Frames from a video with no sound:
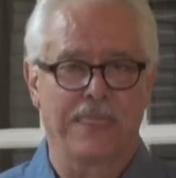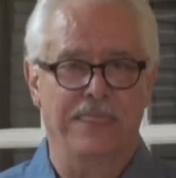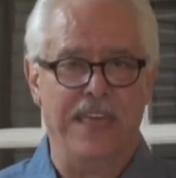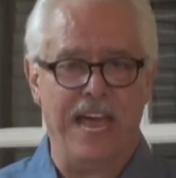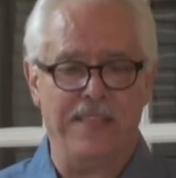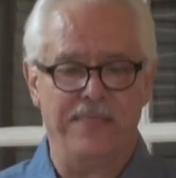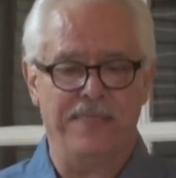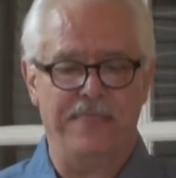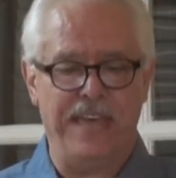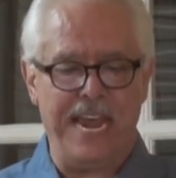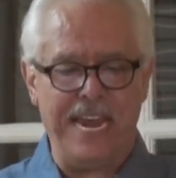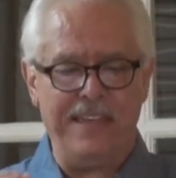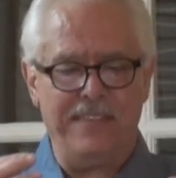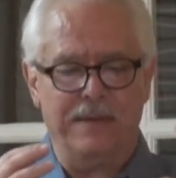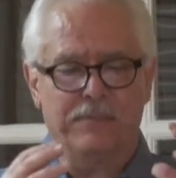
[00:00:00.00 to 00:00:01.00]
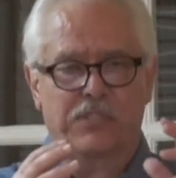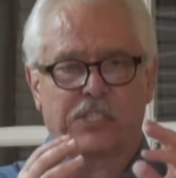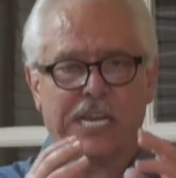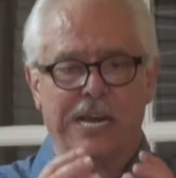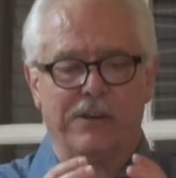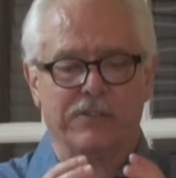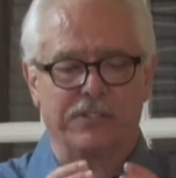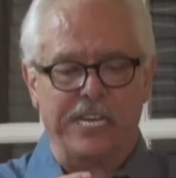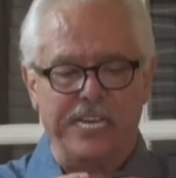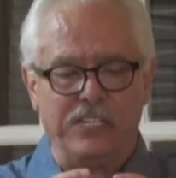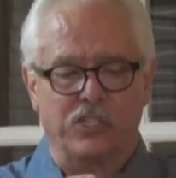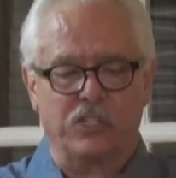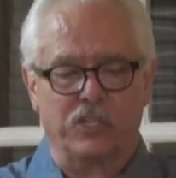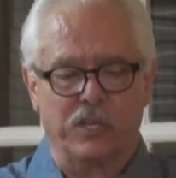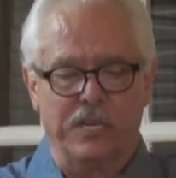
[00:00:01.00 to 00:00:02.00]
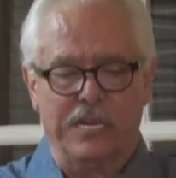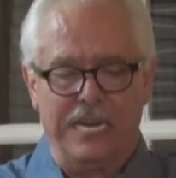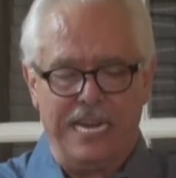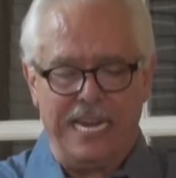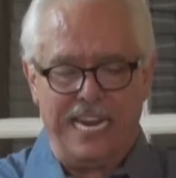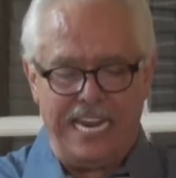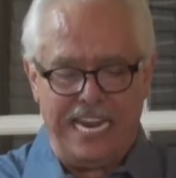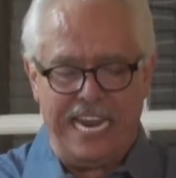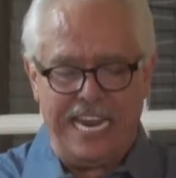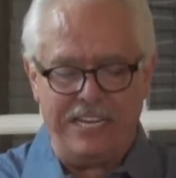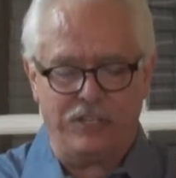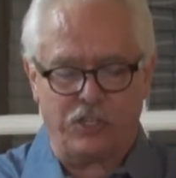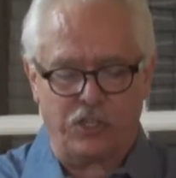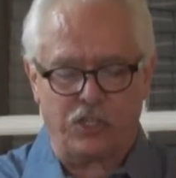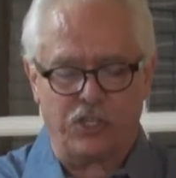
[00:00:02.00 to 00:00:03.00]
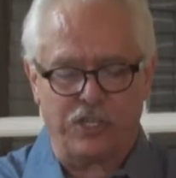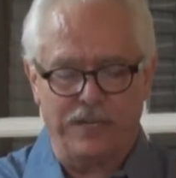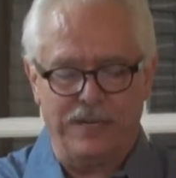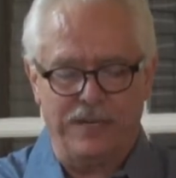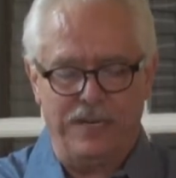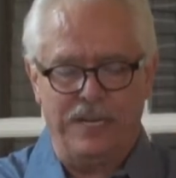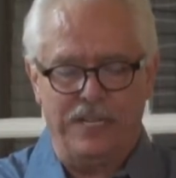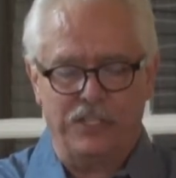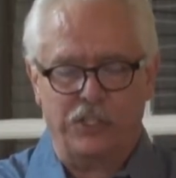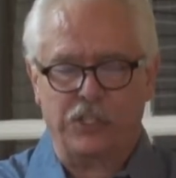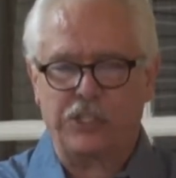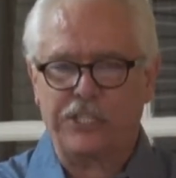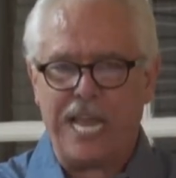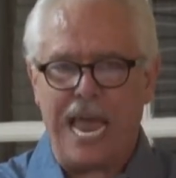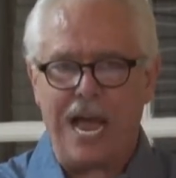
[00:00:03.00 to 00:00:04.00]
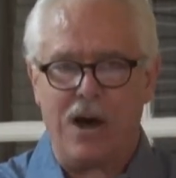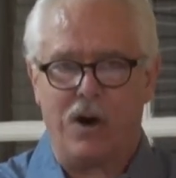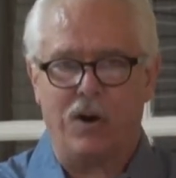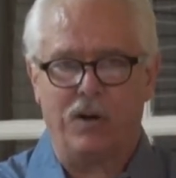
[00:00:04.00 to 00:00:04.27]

that they themselves each each cell,